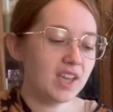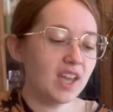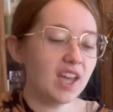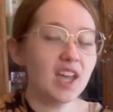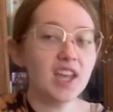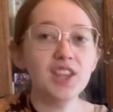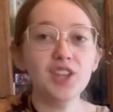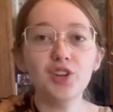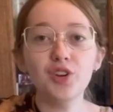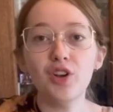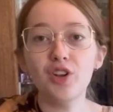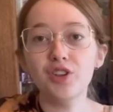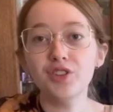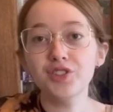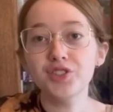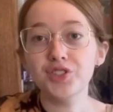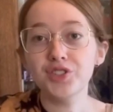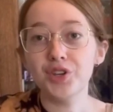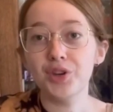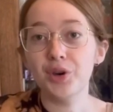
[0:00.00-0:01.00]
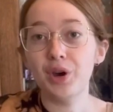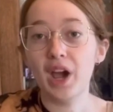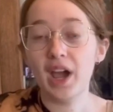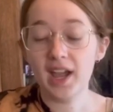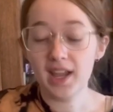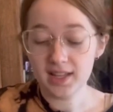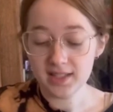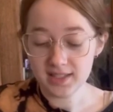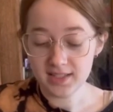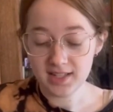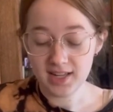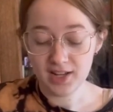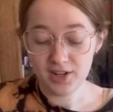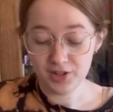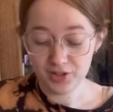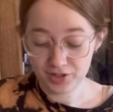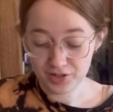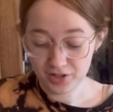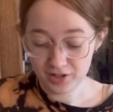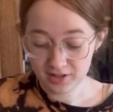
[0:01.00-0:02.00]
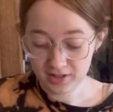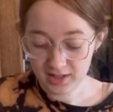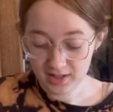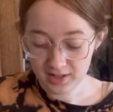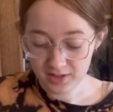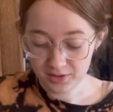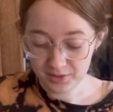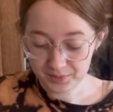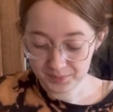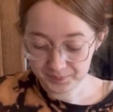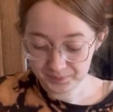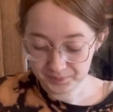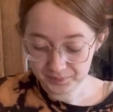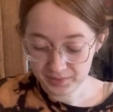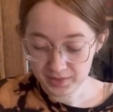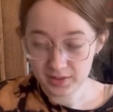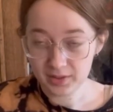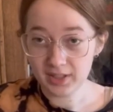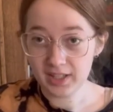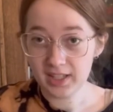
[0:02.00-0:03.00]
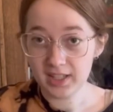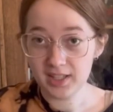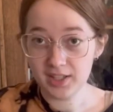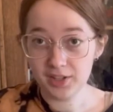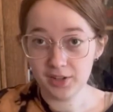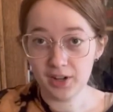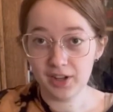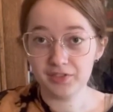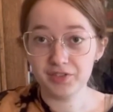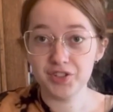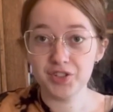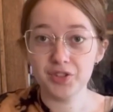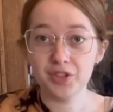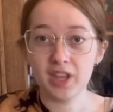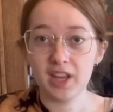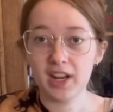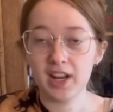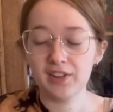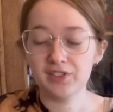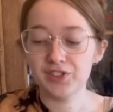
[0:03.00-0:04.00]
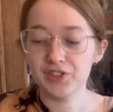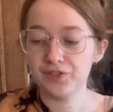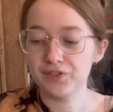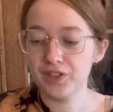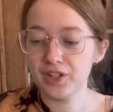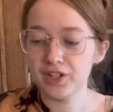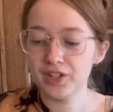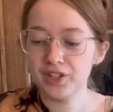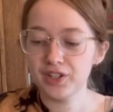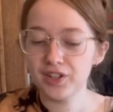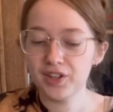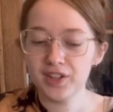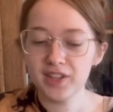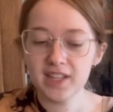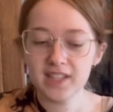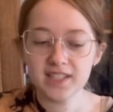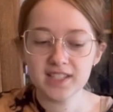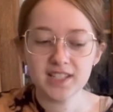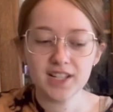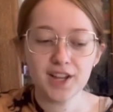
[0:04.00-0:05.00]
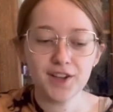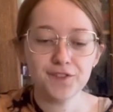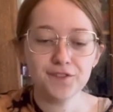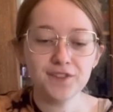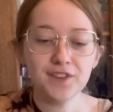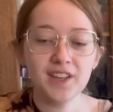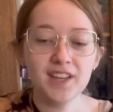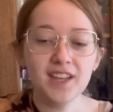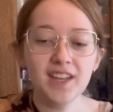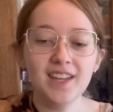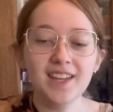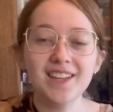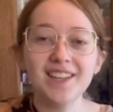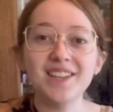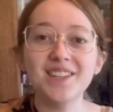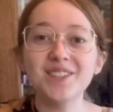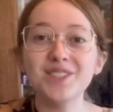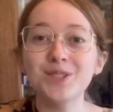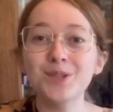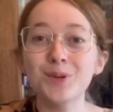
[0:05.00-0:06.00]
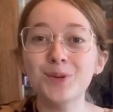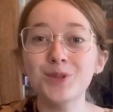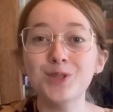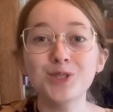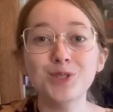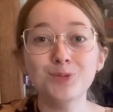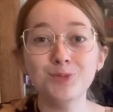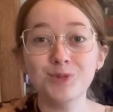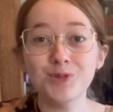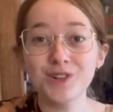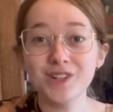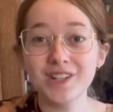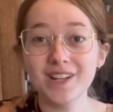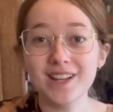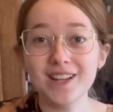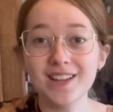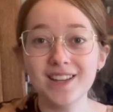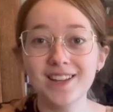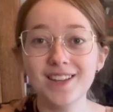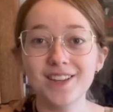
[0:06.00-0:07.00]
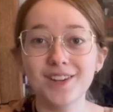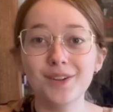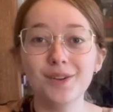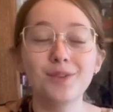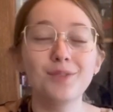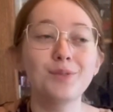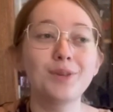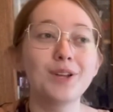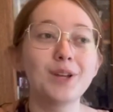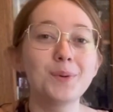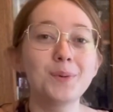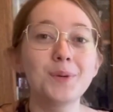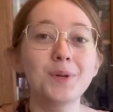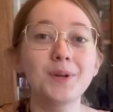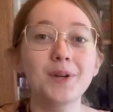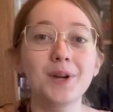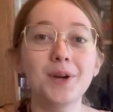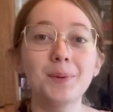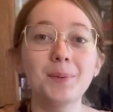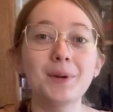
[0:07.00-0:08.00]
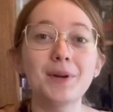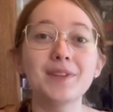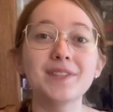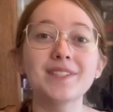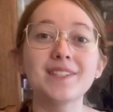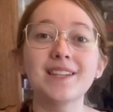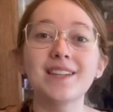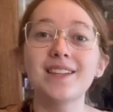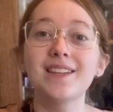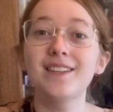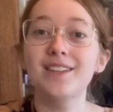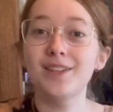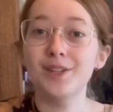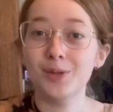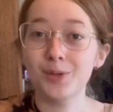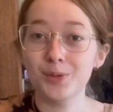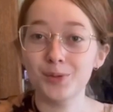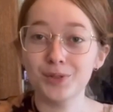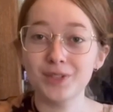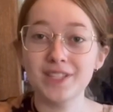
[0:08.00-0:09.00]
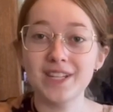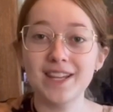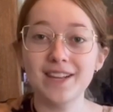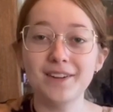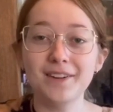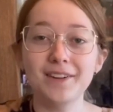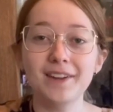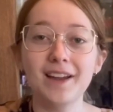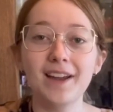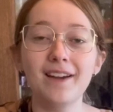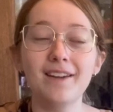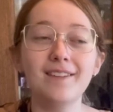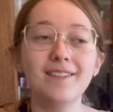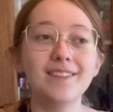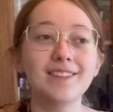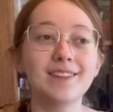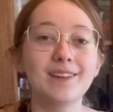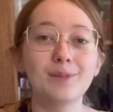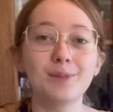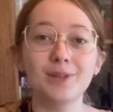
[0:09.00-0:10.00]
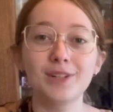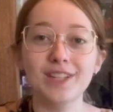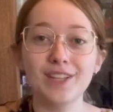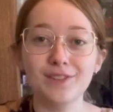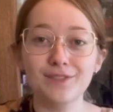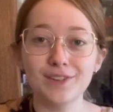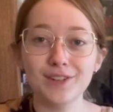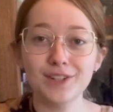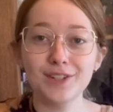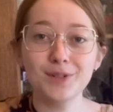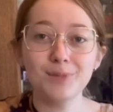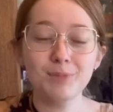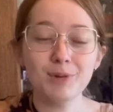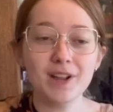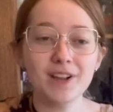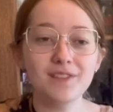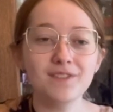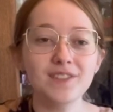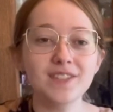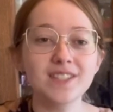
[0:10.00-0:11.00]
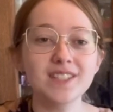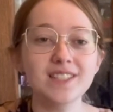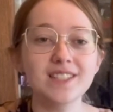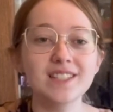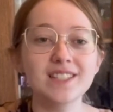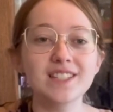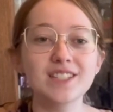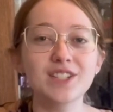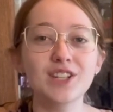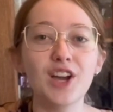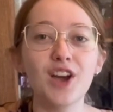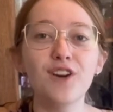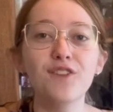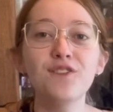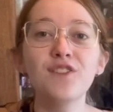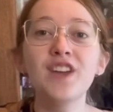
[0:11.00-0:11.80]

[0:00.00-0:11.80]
And then also I had to take her dog out. Like, you know, I have to do that. I have to feed her and all that stuff. And so this morning, you know, when I woke up, I was like, you know, I want to take her out and then I want to give her her breakfast and stuff.